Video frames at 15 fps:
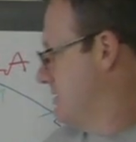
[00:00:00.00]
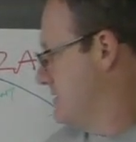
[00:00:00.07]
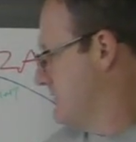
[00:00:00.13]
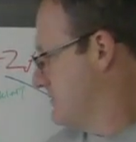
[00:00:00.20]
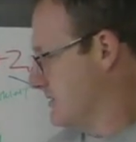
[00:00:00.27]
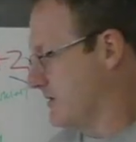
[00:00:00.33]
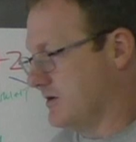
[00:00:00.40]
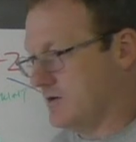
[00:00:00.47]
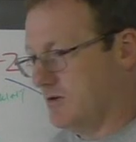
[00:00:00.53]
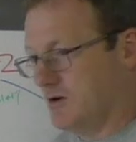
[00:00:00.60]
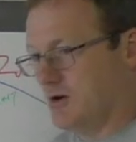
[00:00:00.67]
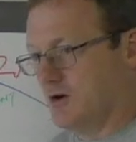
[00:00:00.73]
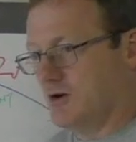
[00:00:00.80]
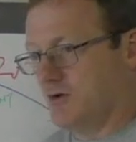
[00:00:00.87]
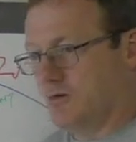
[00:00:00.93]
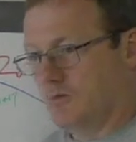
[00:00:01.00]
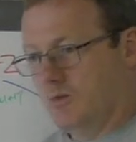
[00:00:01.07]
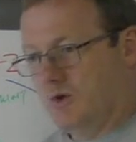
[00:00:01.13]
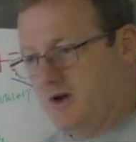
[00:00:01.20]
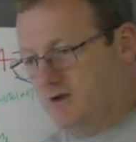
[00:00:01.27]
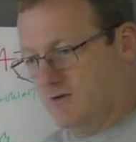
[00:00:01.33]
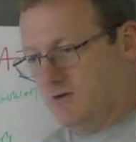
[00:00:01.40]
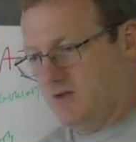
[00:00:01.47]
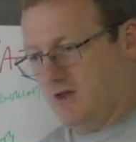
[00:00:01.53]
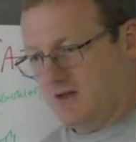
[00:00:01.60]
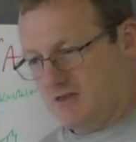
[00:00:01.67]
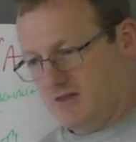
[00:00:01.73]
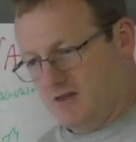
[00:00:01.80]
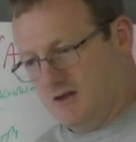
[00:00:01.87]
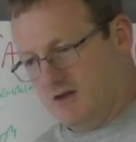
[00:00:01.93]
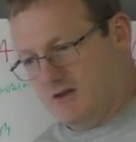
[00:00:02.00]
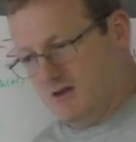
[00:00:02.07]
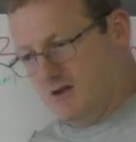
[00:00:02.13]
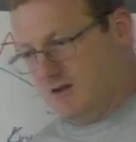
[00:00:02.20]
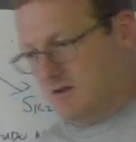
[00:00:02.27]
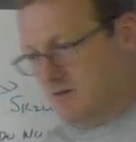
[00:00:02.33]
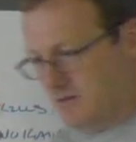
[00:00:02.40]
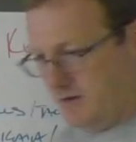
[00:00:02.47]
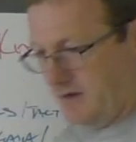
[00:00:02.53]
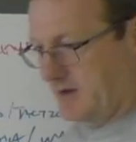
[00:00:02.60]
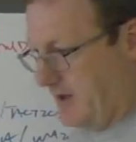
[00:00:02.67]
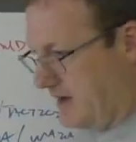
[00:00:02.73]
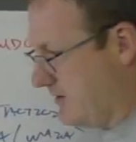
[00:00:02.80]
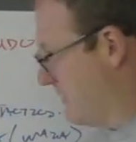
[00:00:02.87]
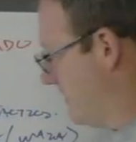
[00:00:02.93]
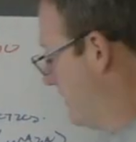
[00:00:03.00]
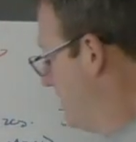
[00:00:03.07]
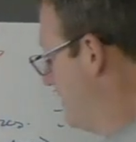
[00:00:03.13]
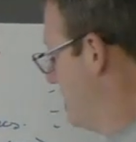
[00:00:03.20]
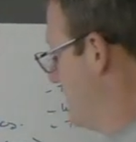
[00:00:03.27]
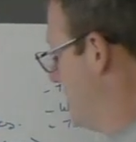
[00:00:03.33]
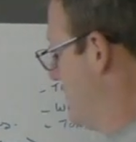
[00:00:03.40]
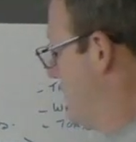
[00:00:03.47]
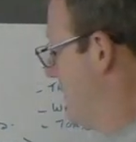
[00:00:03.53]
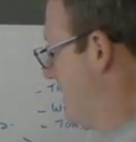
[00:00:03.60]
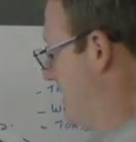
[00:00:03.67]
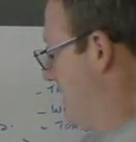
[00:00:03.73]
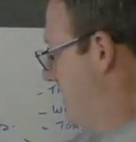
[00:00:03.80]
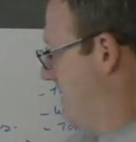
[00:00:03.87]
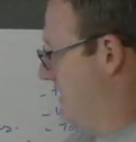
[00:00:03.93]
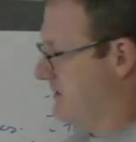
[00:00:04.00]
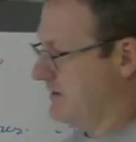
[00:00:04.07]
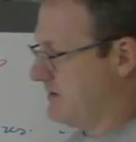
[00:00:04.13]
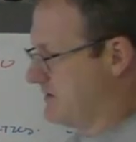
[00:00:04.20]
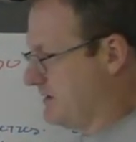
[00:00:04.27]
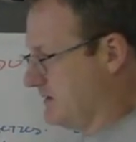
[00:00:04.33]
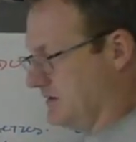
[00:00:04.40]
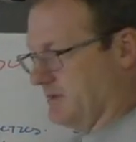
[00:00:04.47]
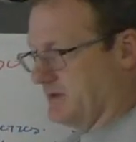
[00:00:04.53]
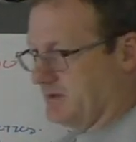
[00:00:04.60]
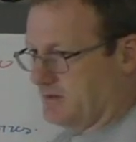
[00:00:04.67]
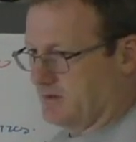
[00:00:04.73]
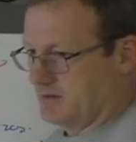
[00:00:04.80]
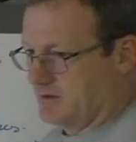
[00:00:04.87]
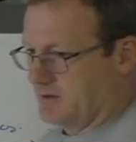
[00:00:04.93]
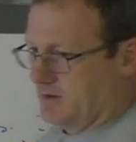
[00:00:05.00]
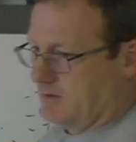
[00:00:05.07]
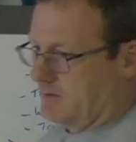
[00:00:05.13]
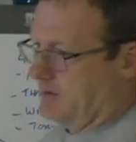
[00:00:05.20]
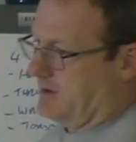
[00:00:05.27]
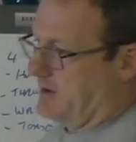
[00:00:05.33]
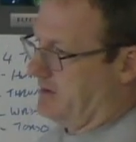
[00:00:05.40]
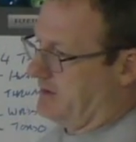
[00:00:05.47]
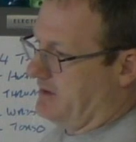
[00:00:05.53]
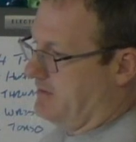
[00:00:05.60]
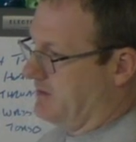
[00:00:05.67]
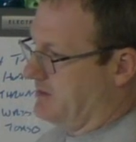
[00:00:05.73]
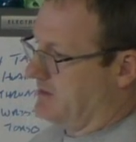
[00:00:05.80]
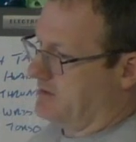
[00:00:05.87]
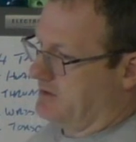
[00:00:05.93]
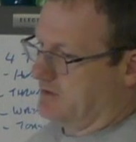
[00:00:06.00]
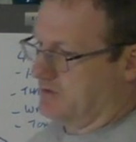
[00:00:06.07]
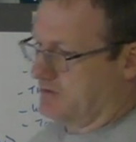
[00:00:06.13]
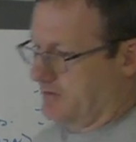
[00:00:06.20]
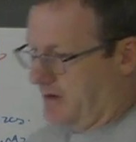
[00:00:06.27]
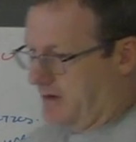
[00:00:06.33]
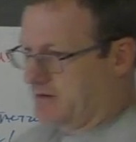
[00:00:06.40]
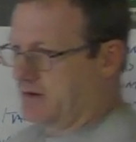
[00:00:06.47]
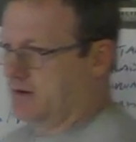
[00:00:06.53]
So we do that thinking like Kendo in the syllabus. We don't leave it to the instructor.